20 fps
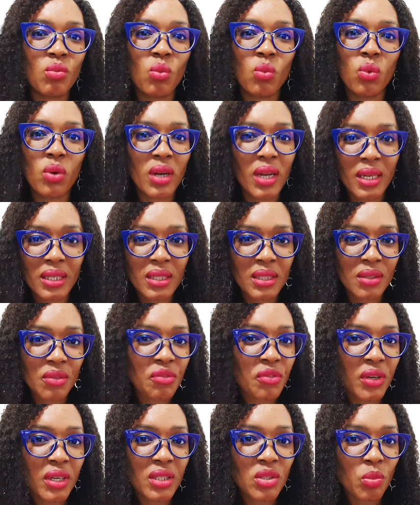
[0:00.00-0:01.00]
what are the
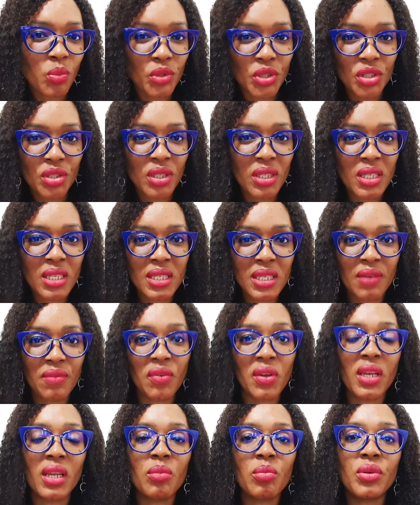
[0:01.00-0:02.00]
different opportunities
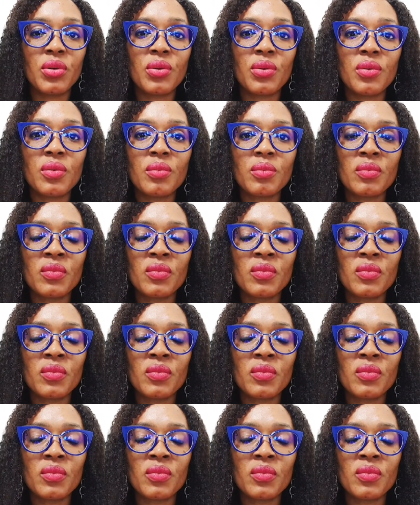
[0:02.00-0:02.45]
available,